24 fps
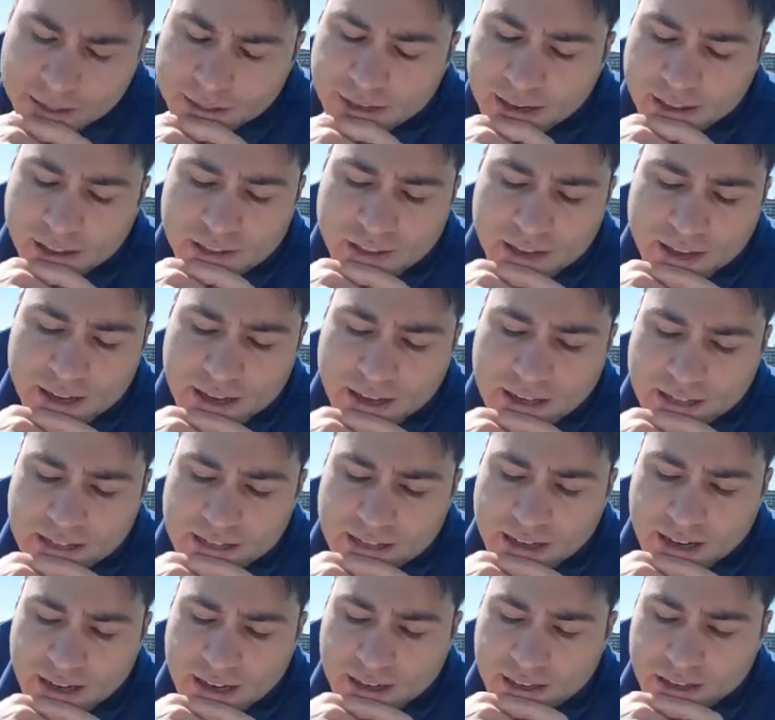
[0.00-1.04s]
The other thing
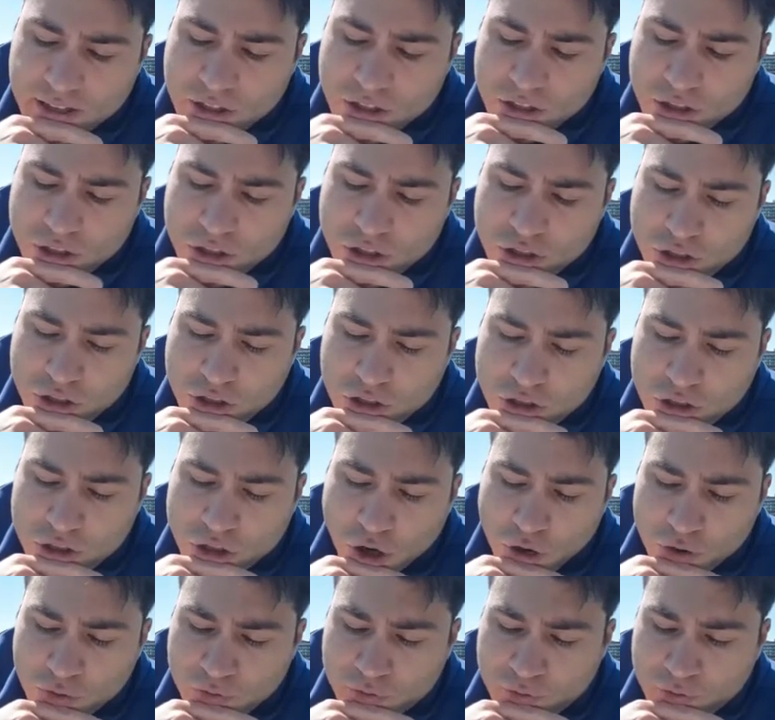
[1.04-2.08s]
is
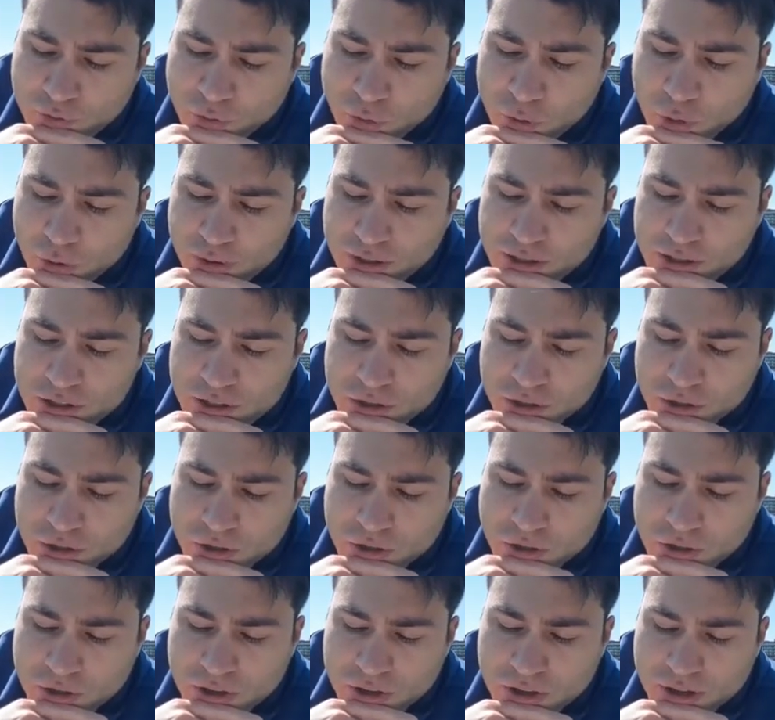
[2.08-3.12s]
don't fall
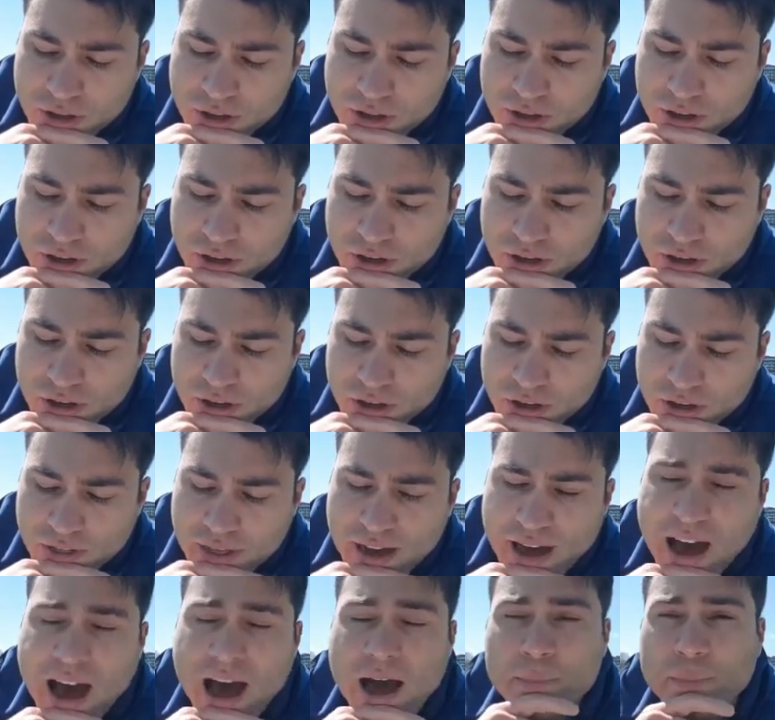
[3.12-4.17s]
into
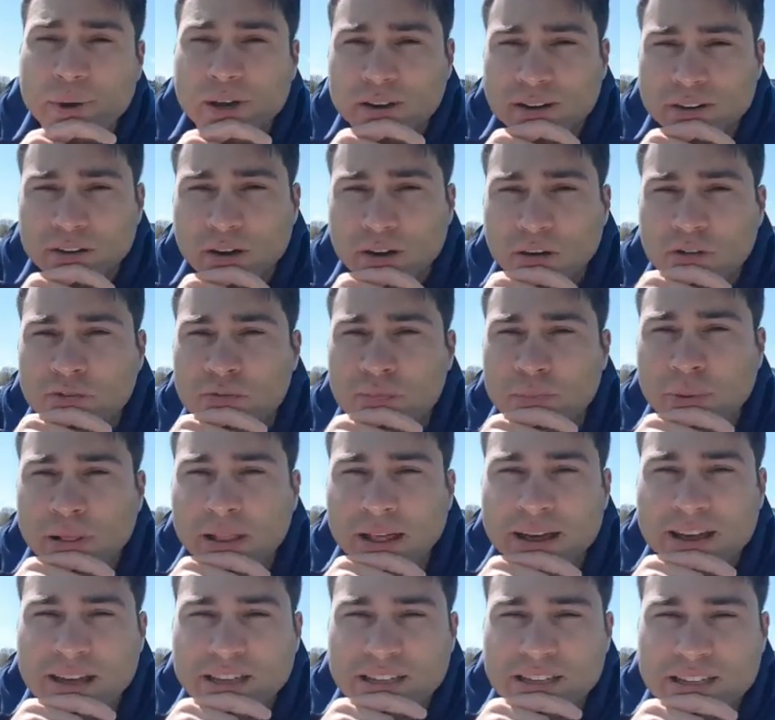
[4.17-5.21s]
the habit of
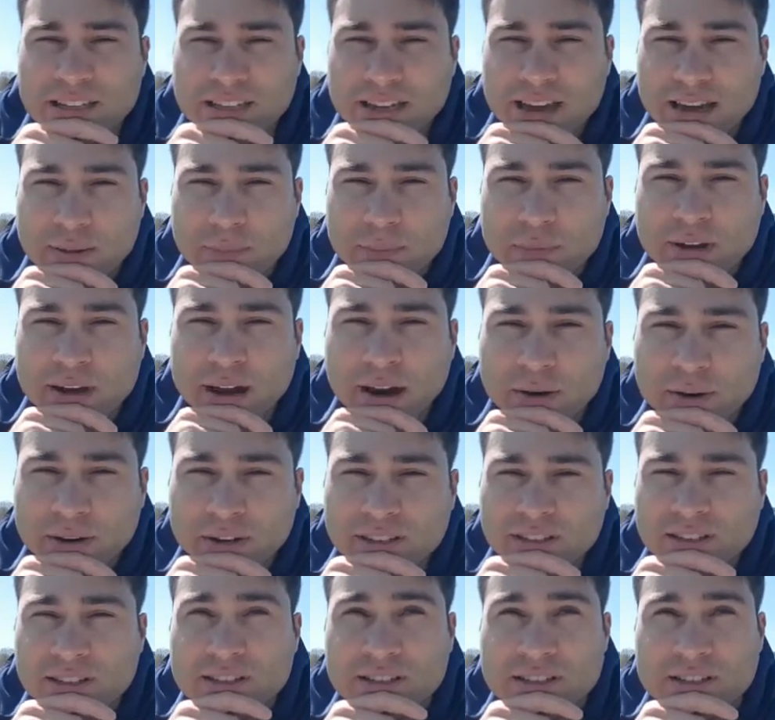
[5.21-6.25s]
playing the same
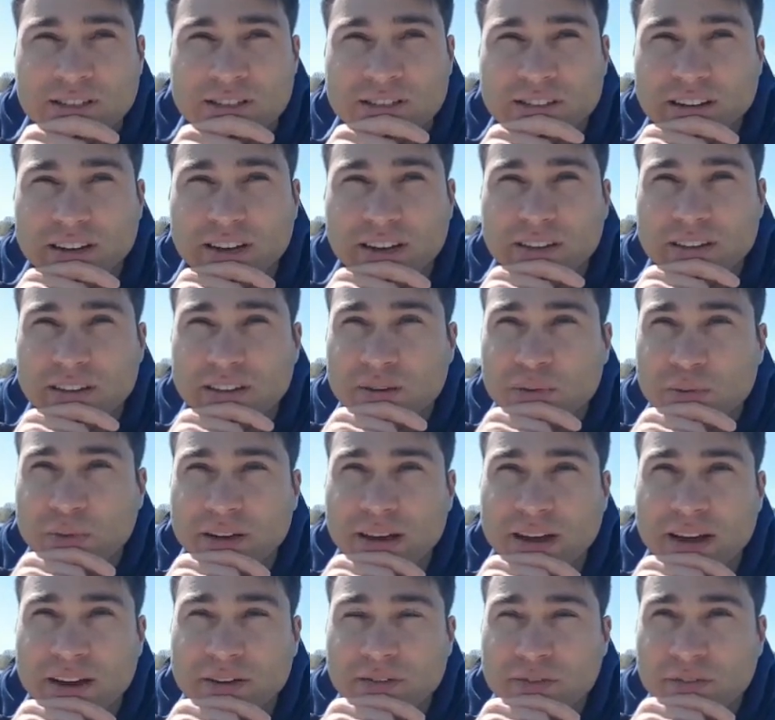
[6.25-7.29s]
characters. I think
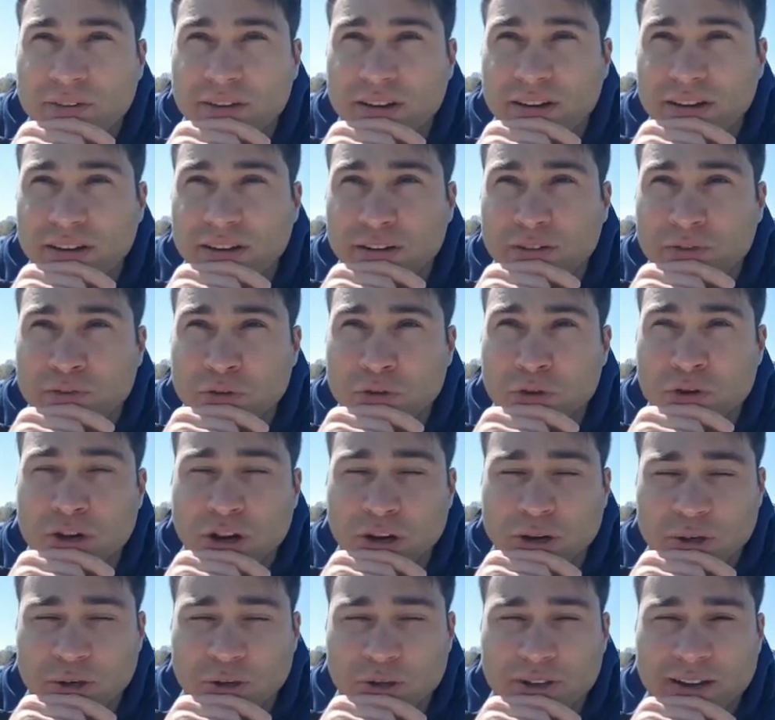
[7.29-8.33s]
we have a few
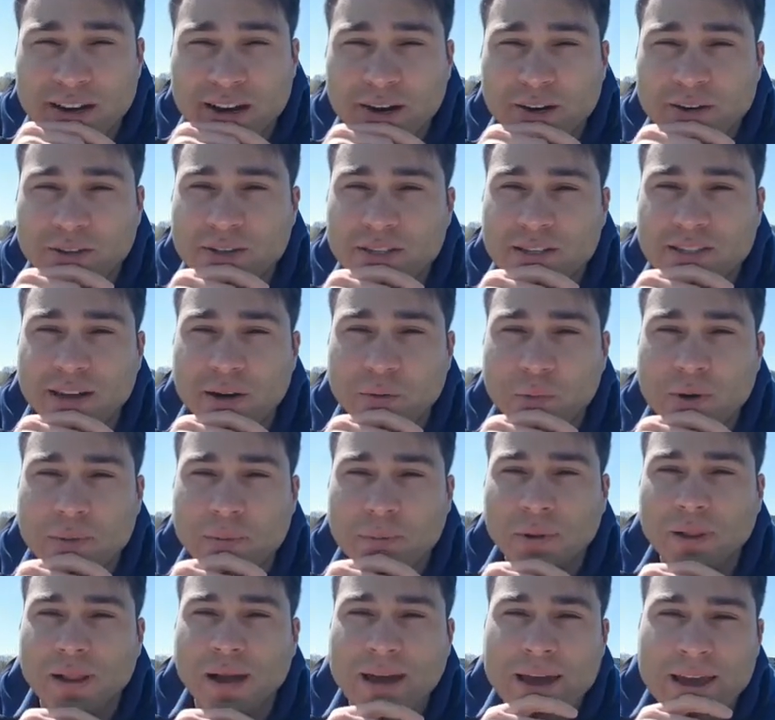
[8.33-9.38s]
go-to characters that we
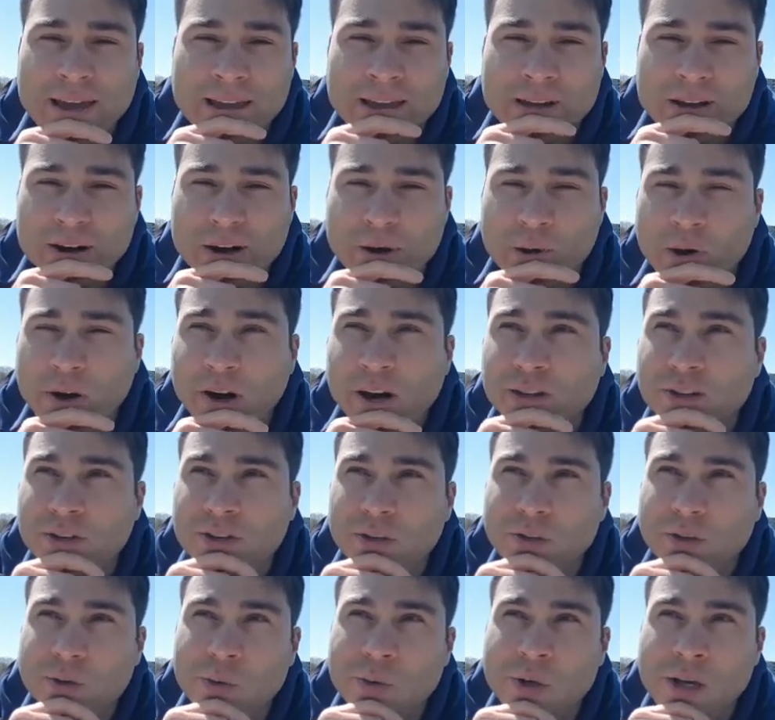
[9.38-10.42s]
play. I know I
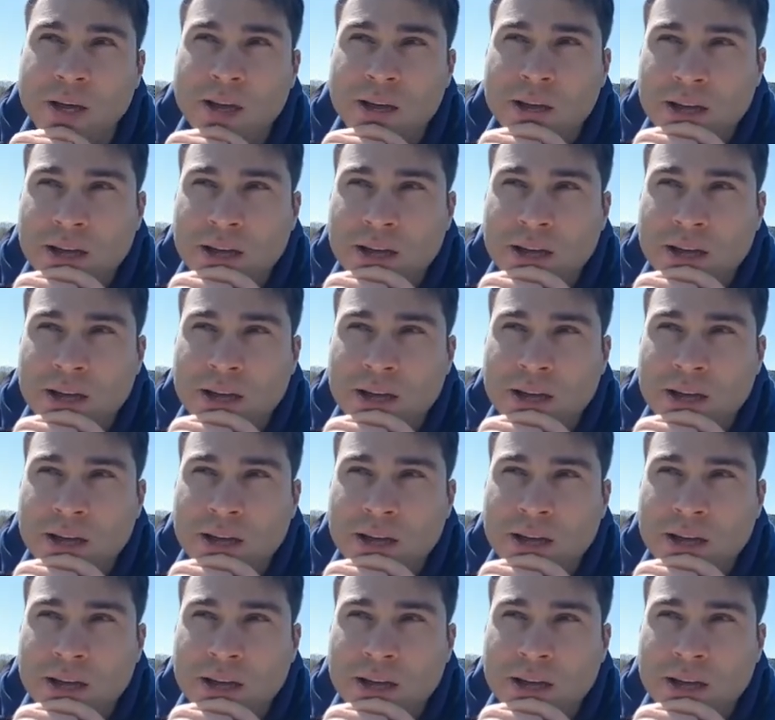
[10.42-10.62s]
do.